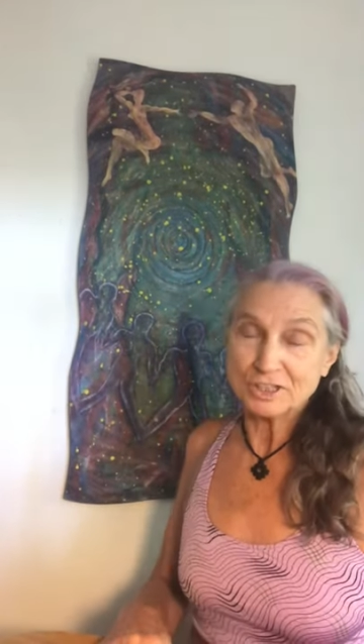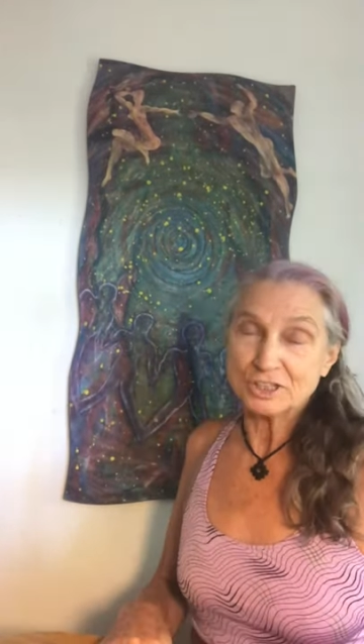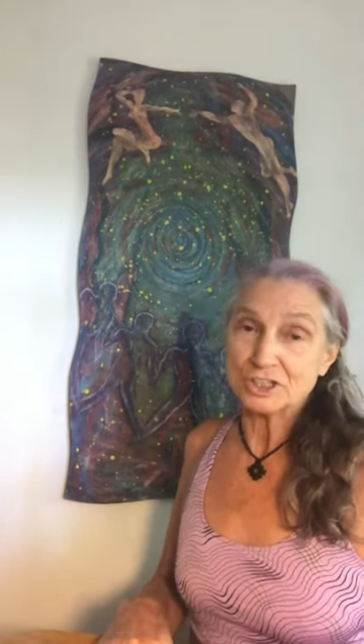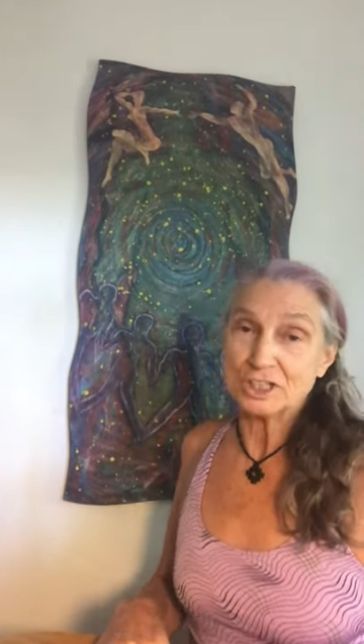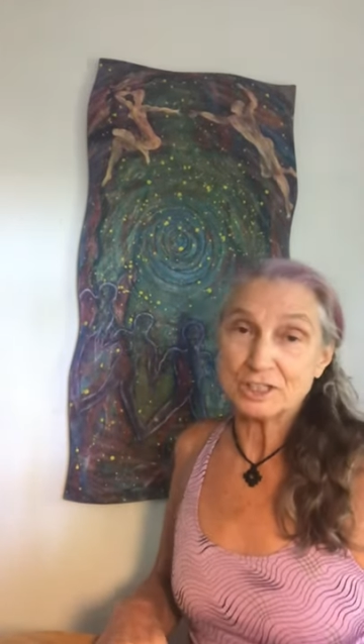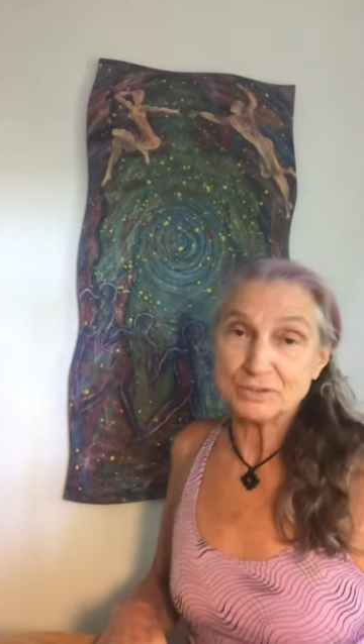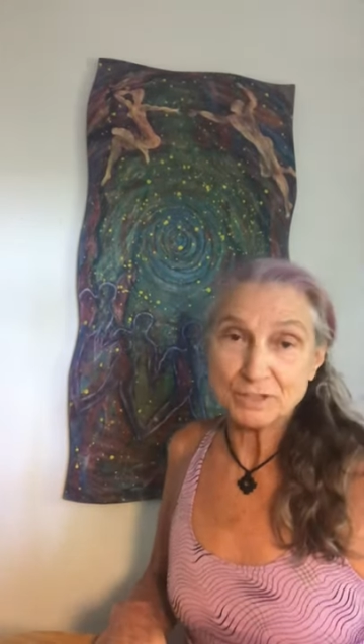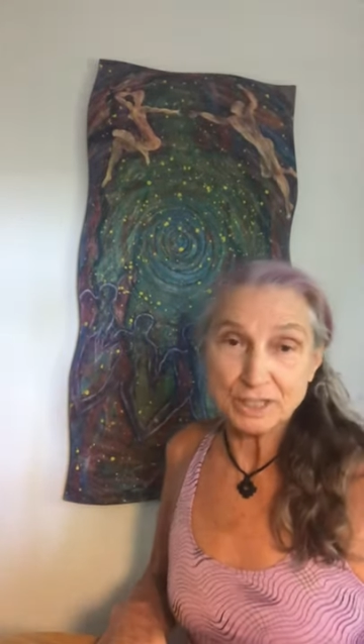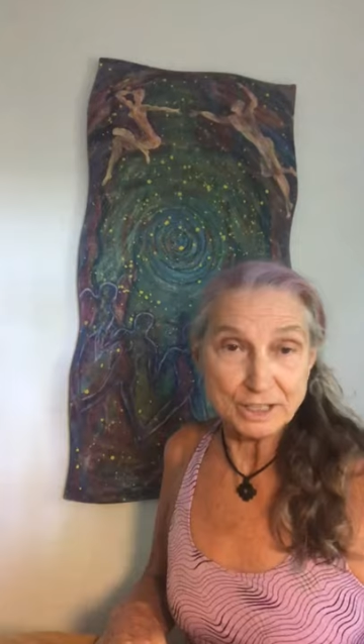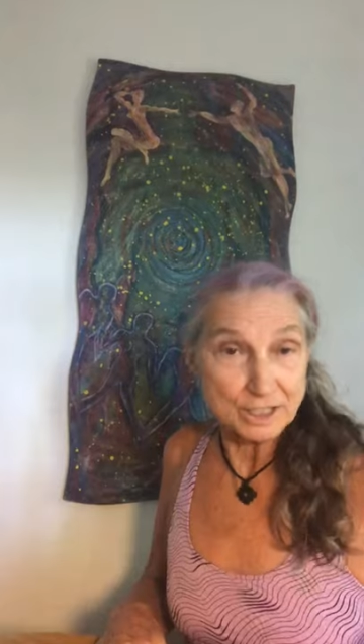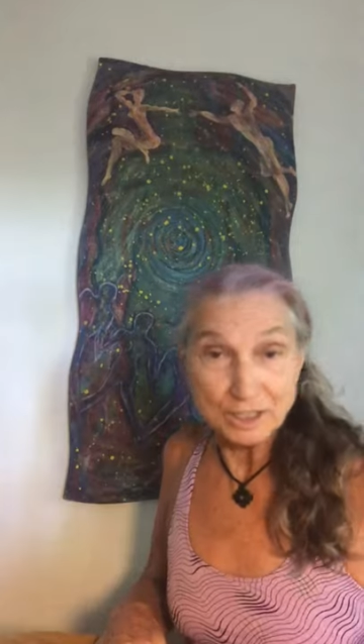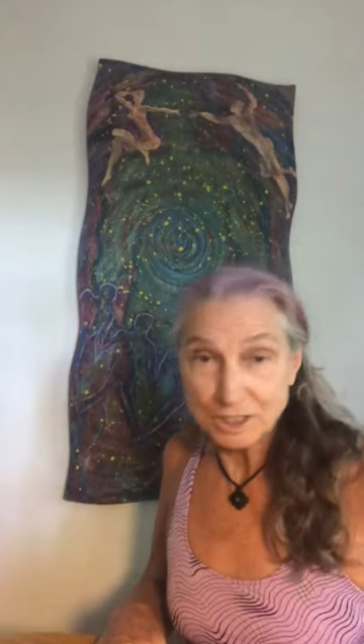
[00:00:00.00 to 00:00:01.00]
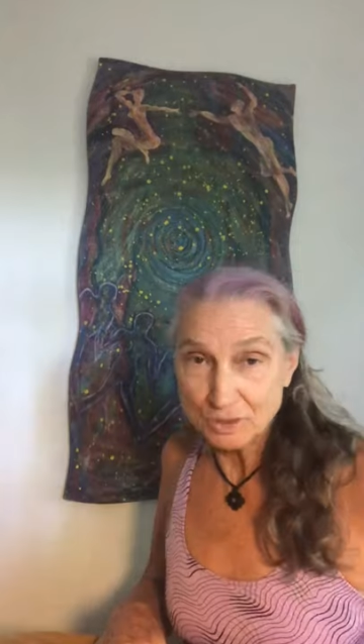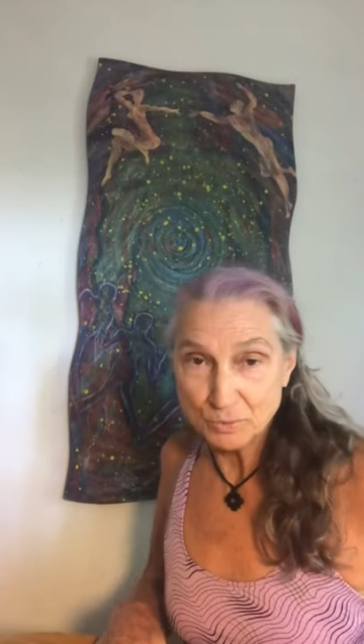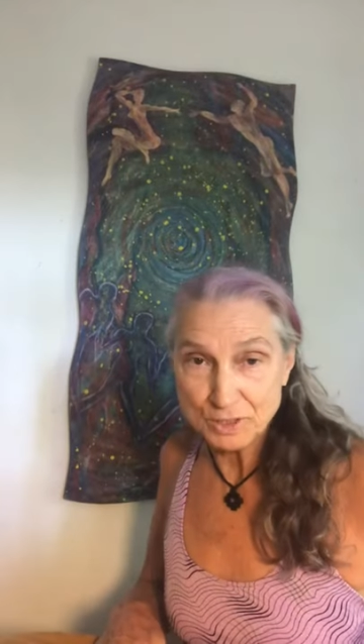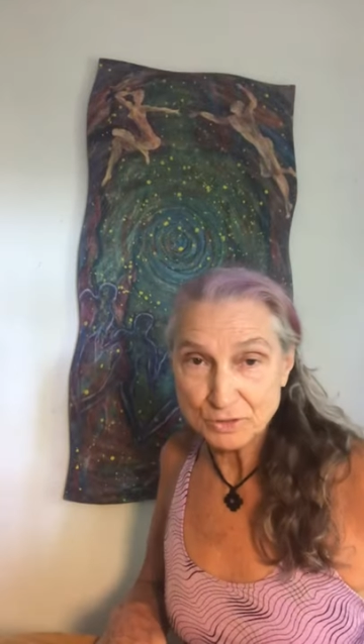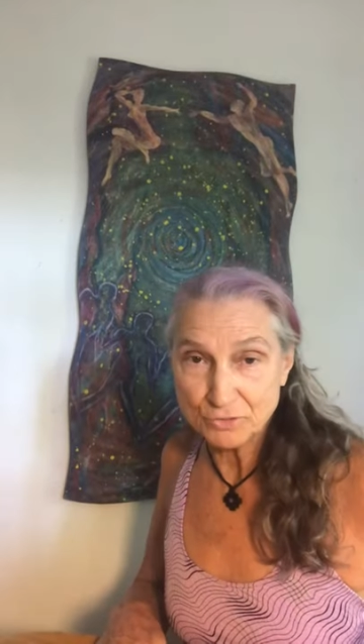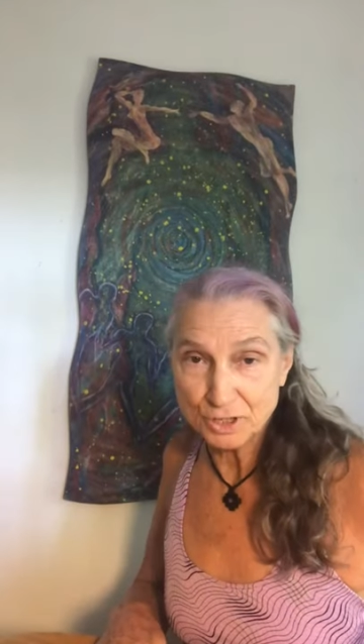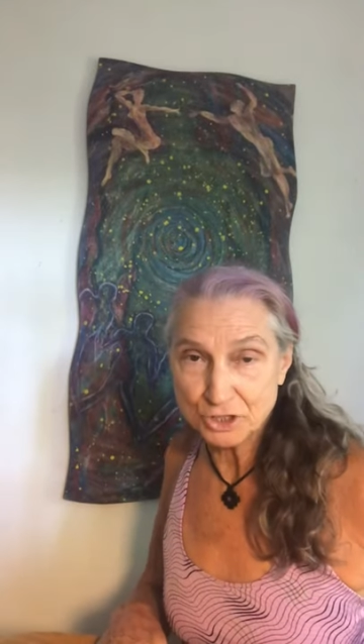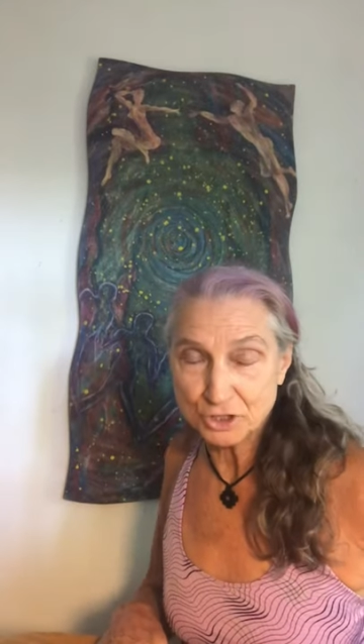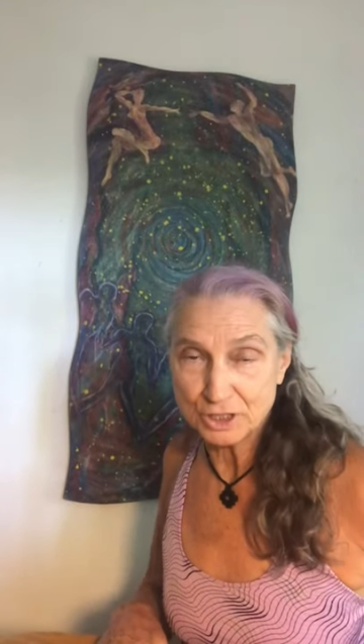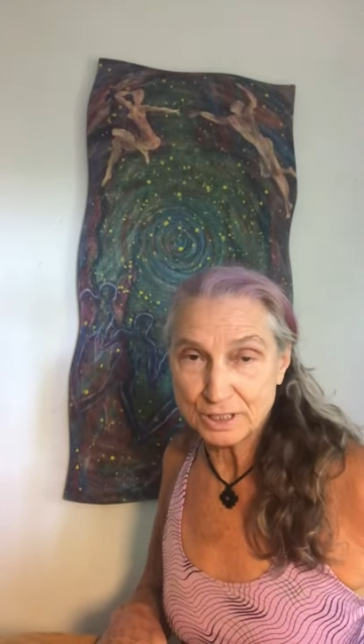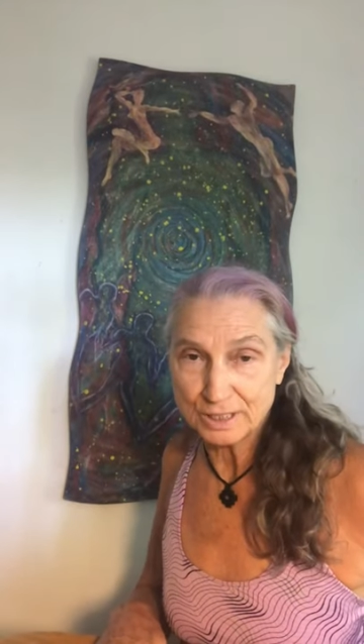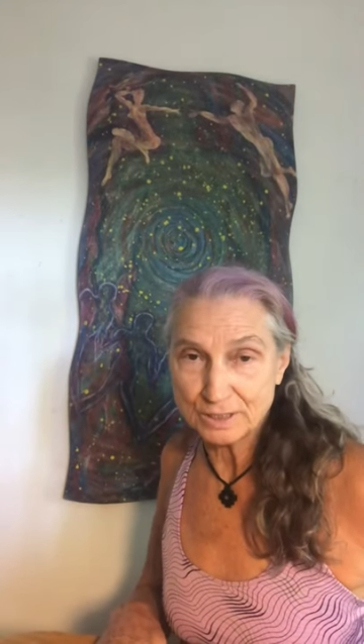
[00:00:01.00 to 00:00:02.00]
She lives on an Indian
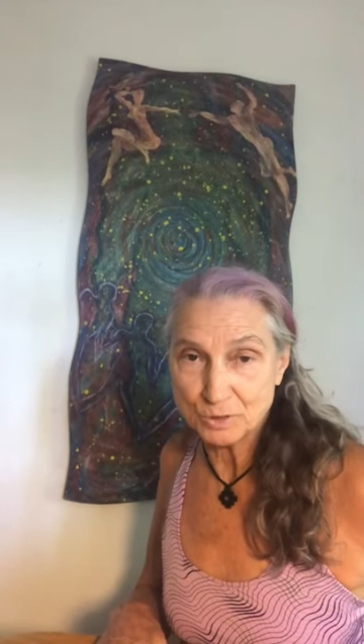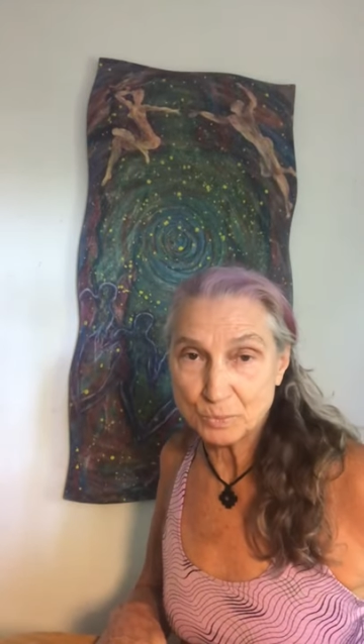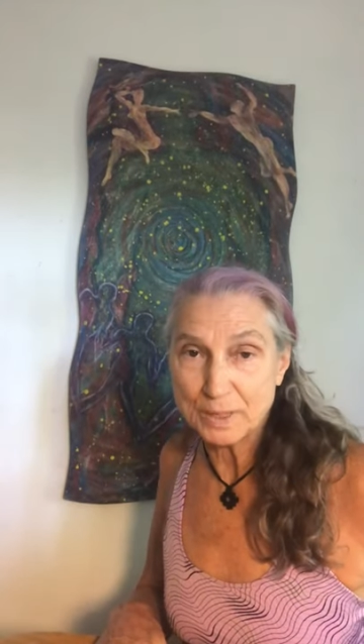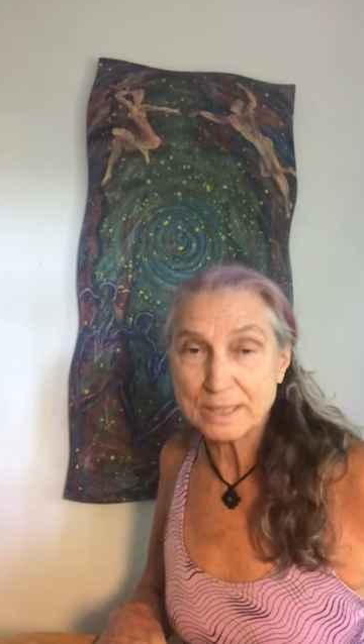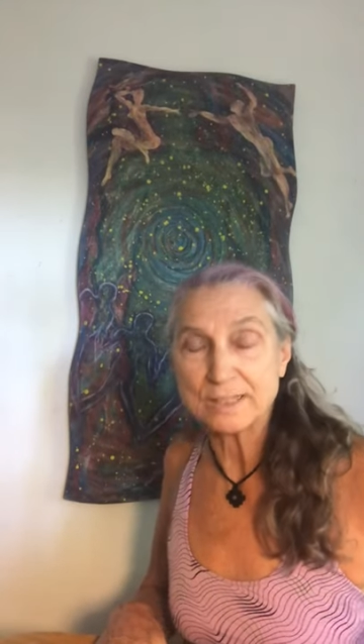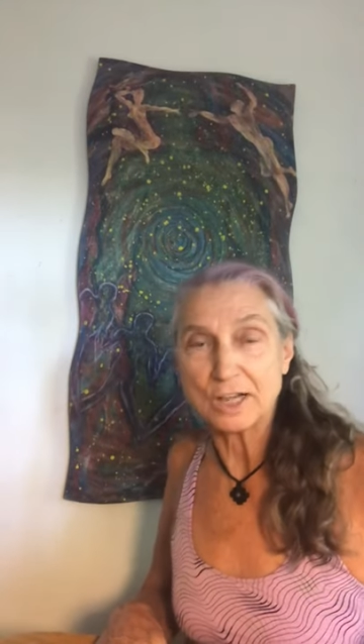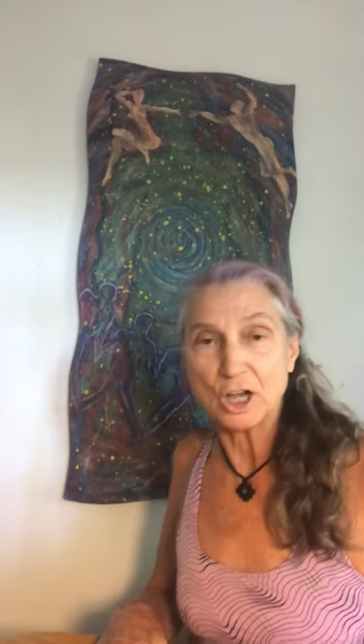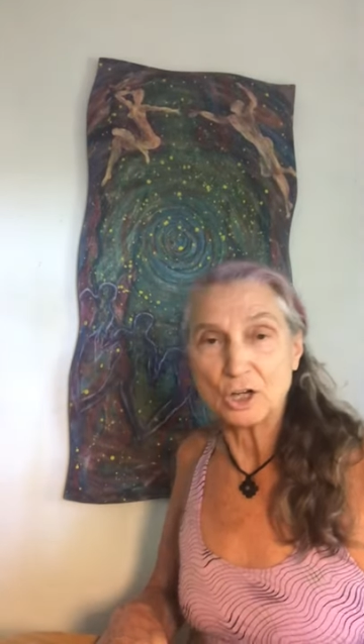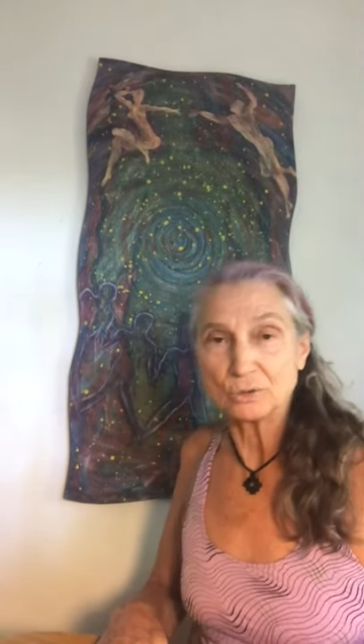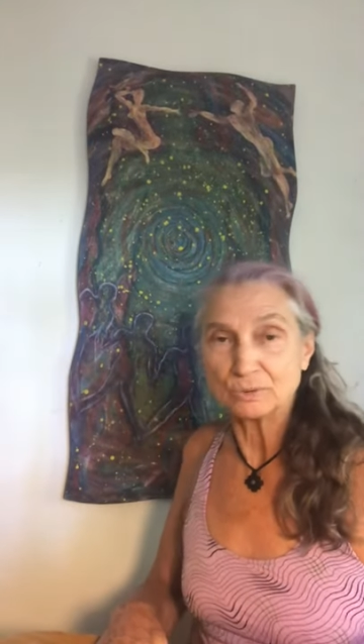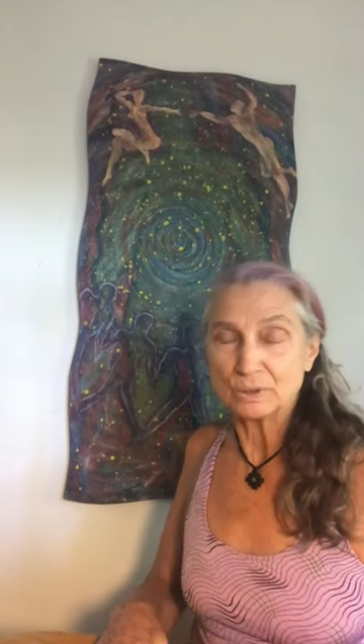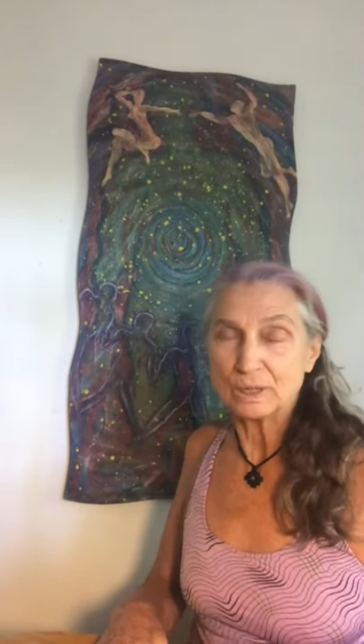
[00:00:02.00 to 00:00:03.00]
reservation in New Mexico